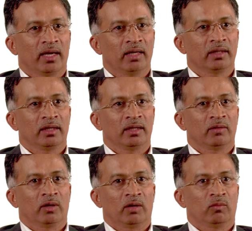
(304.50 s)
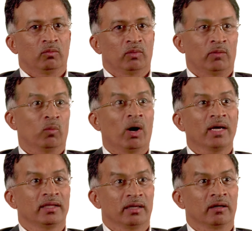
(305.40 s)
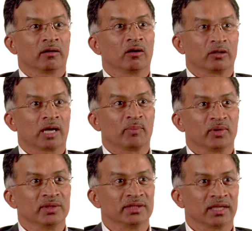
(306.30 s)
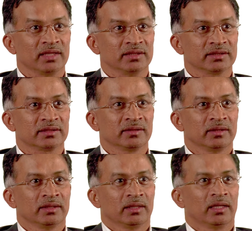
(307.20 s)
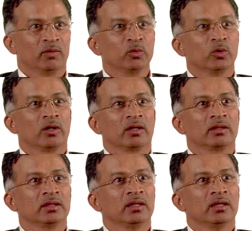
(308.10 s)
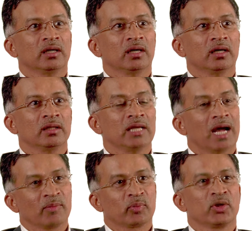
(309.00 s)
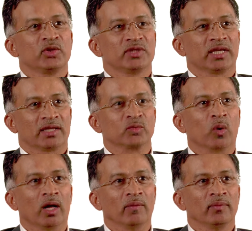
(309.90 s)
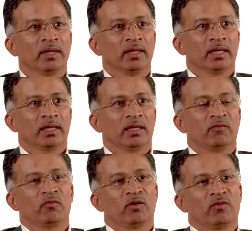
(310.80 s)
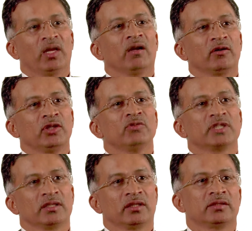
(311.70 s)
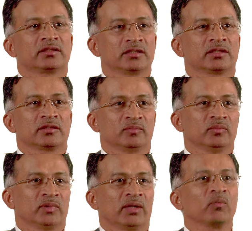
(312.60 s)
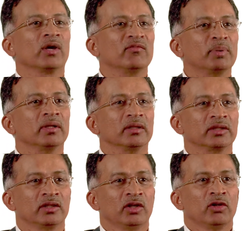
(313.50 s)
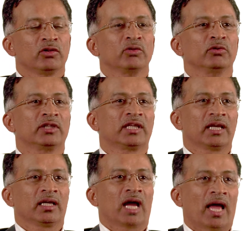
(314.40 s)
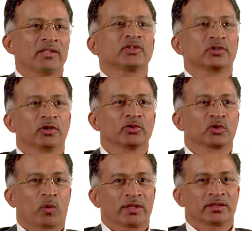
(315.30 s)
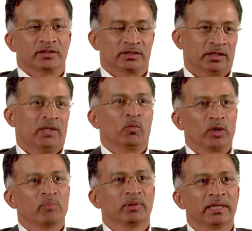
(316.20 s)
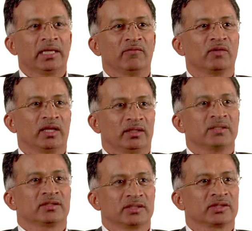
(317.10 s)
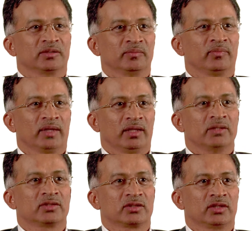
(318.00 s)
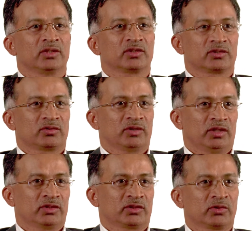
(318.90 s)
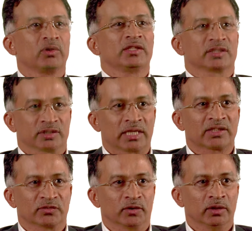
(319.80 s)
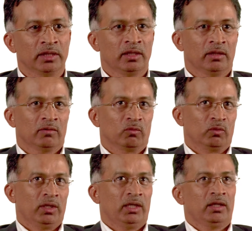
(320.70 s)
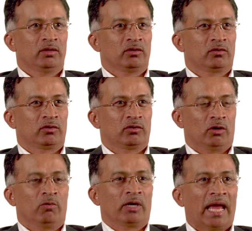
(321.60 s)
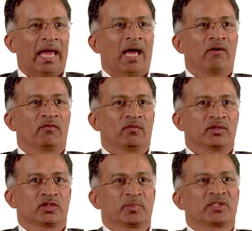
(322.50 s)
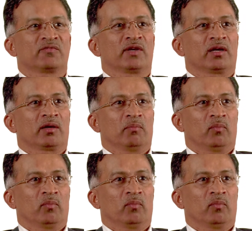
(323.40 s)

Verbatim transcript: and, and, and, and why they are our top producing agents and who are uh, not producing as well. If, if they are using this system that we have built to answer those questions, then we believe that this system is, is, is truly successful. We don't have specific